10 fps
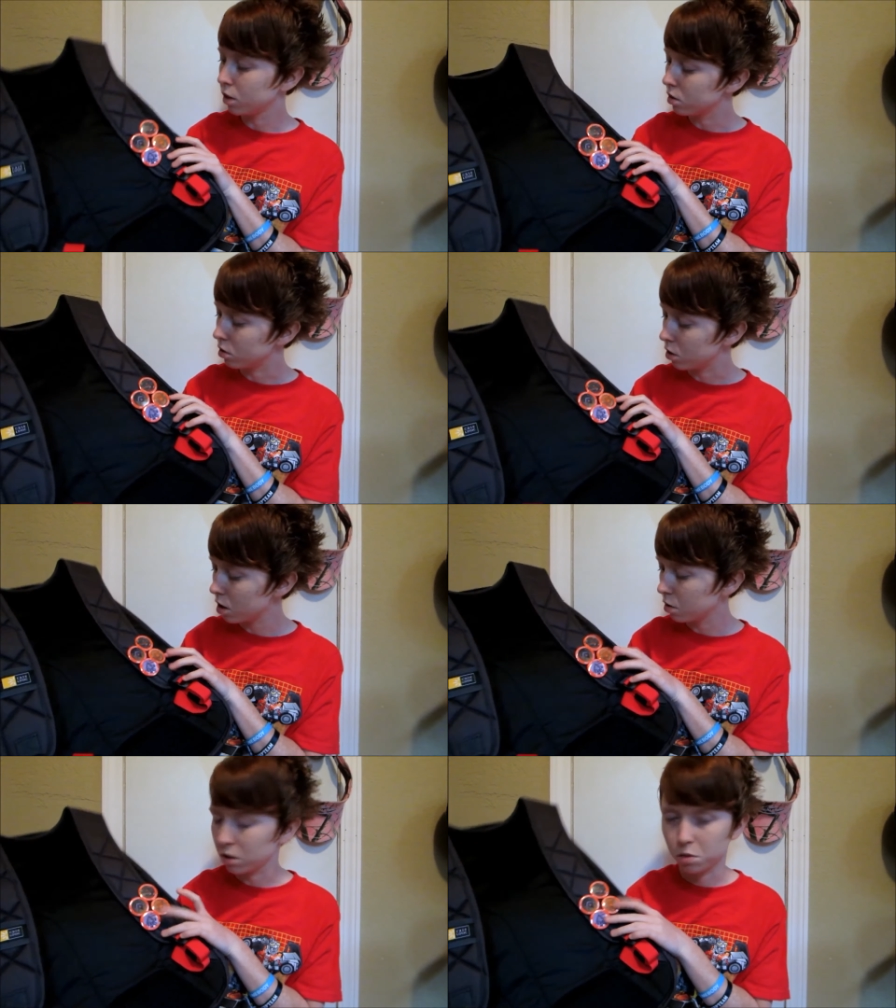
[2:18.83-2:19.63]
So yeah,
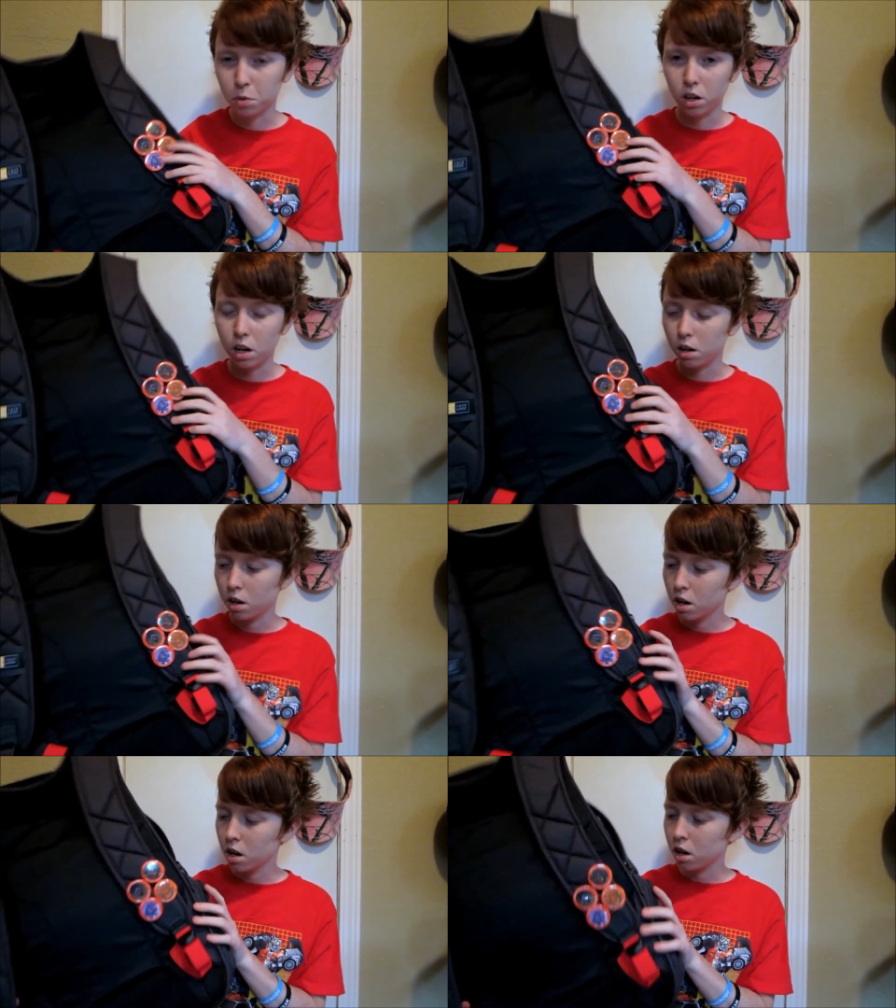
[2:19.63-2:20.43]
that's pretty neat.
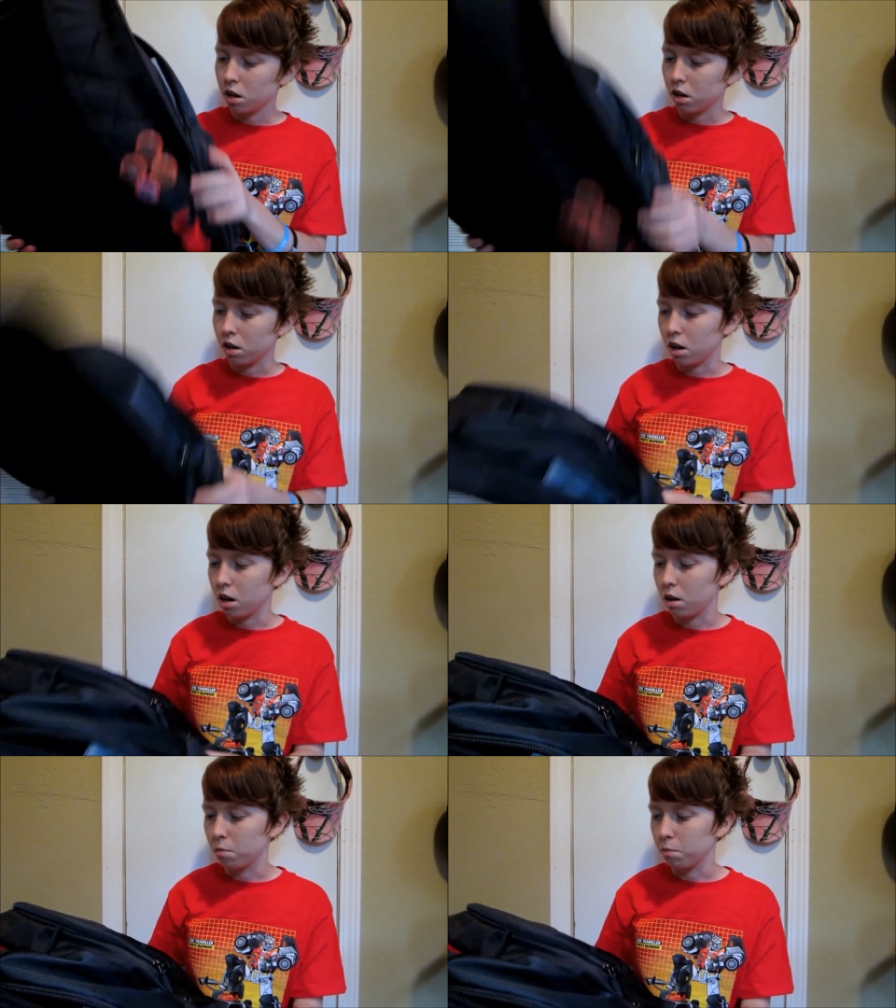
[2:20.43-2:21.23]

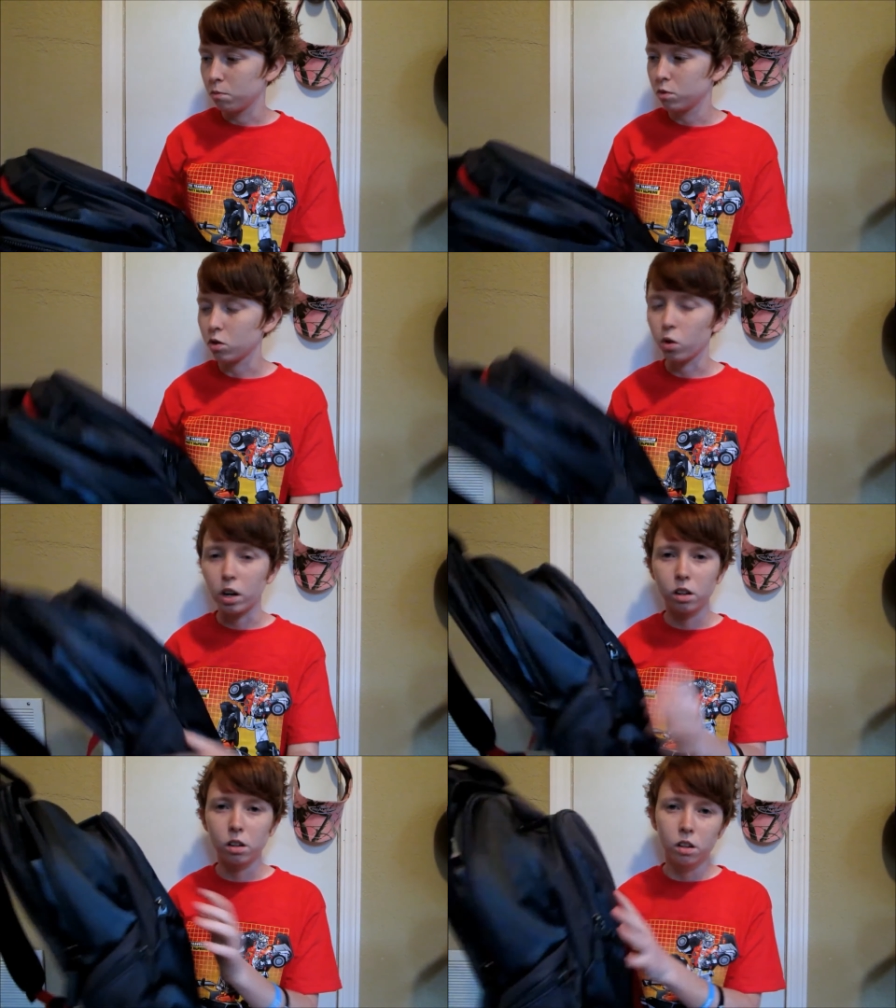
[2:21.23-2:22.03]
So
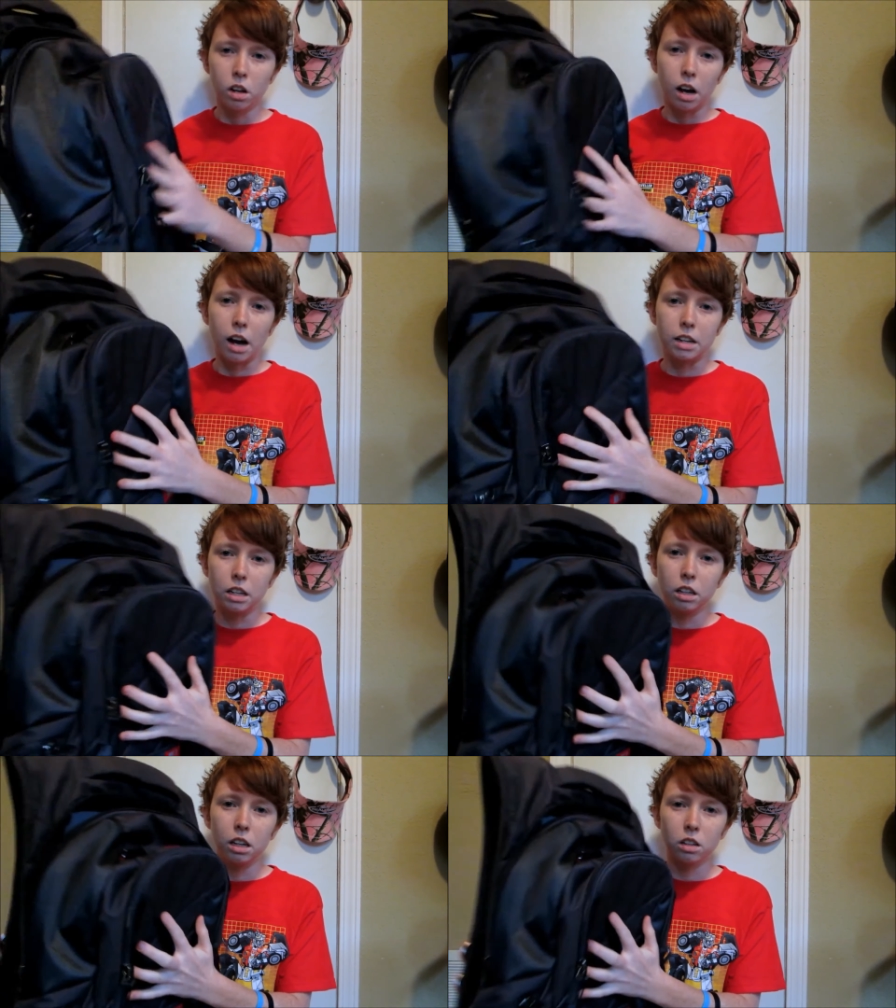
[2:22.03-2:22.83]
I
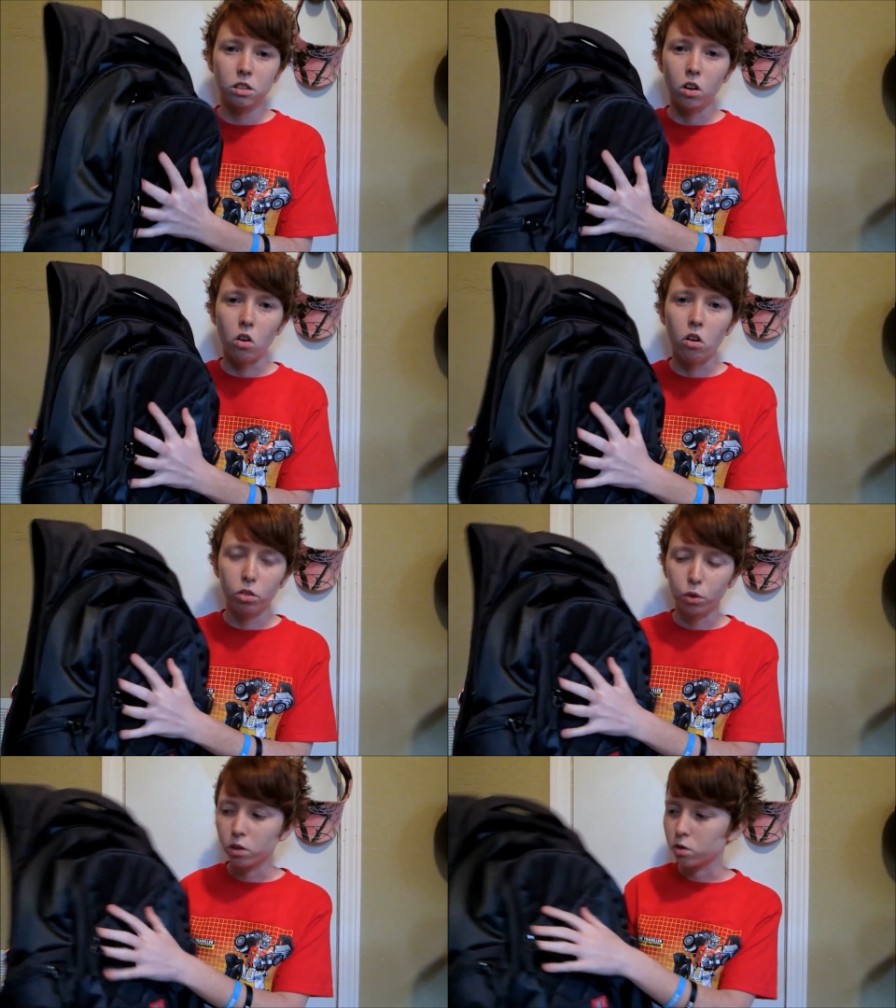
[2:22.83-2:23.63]
did get all
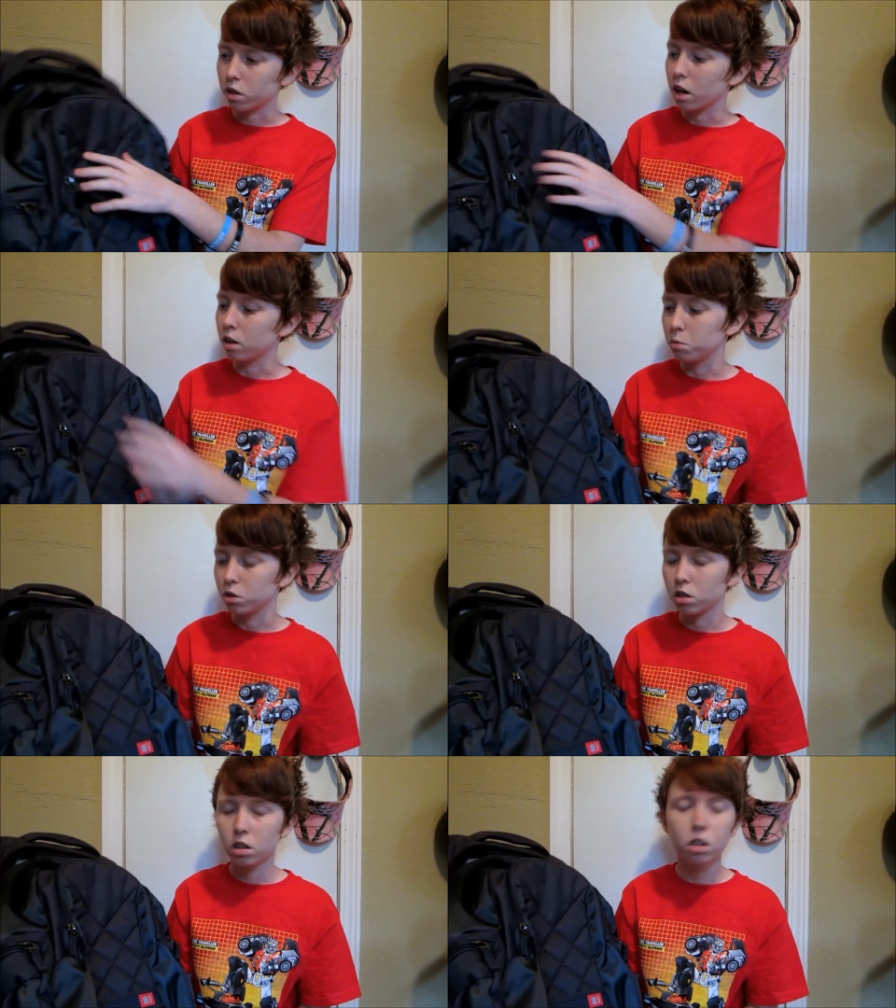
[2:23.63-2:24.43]
three of those
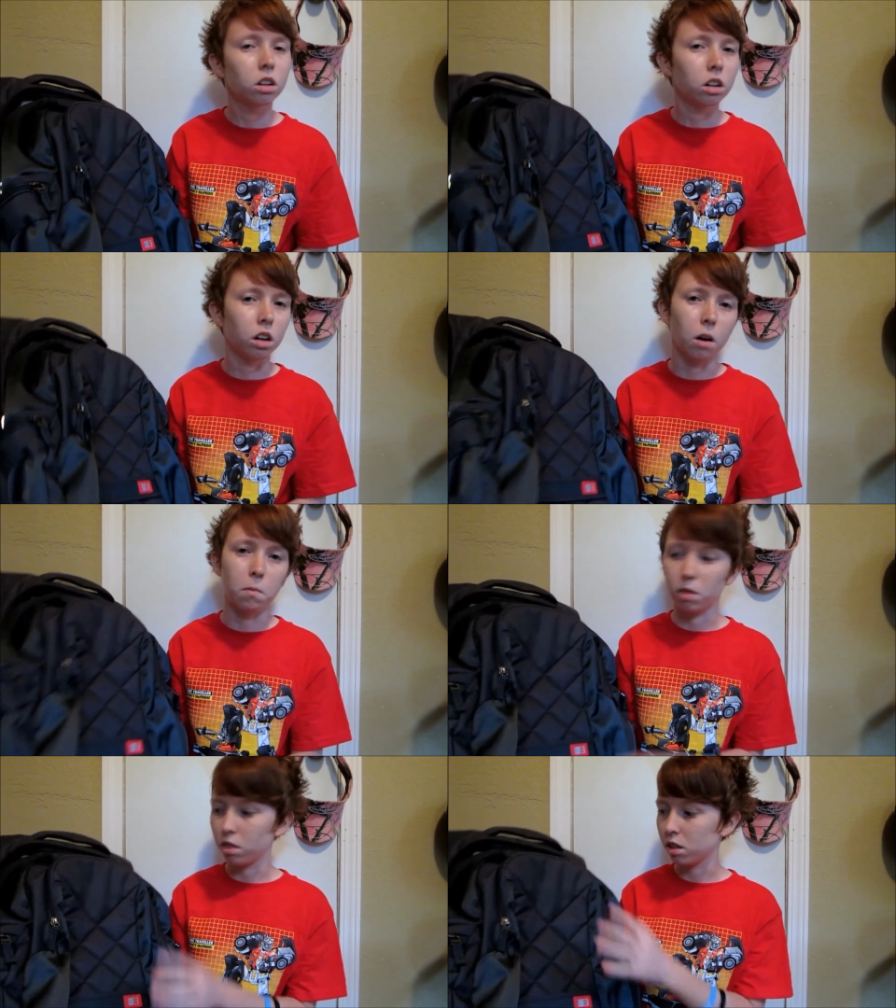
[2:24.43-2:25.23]
items,
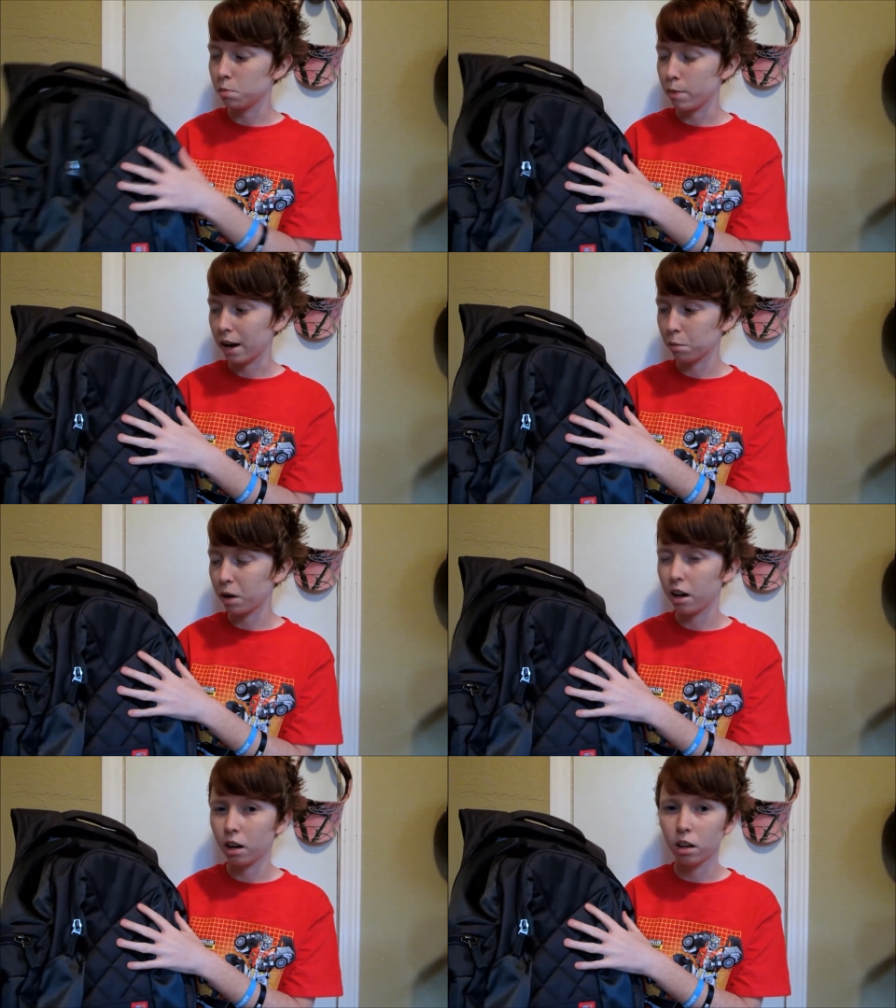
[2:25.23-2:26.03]
this
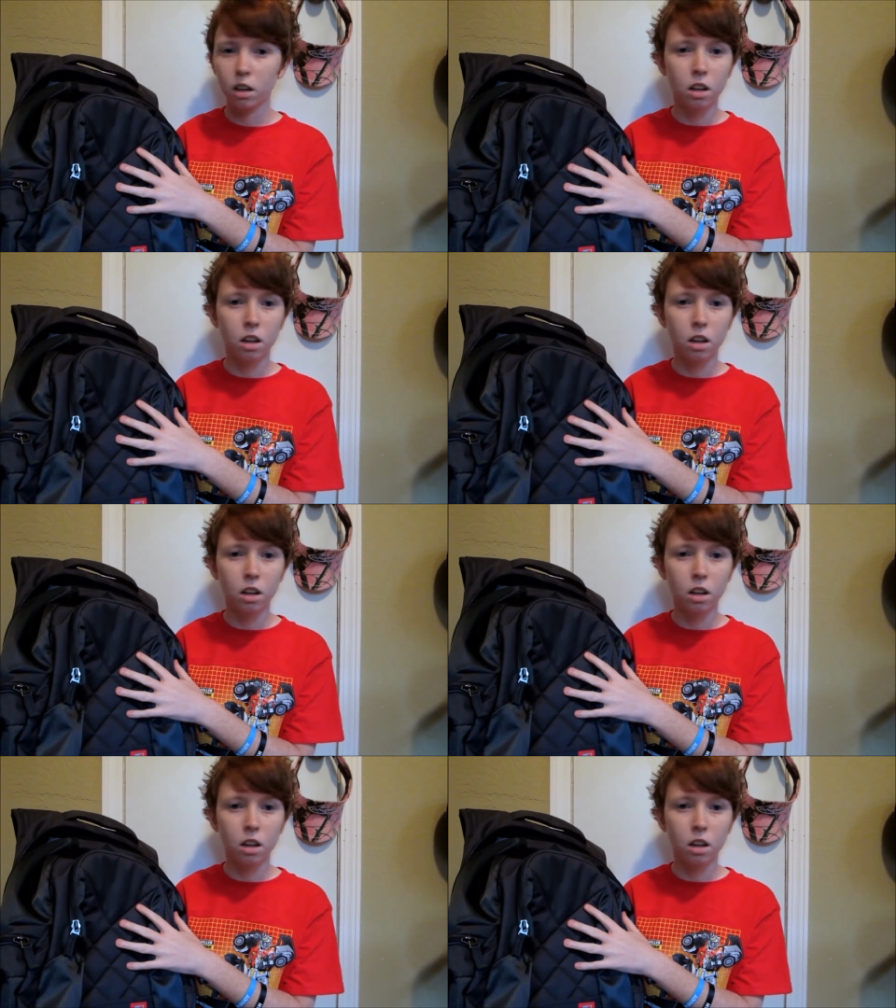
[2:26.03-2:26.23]
backpack,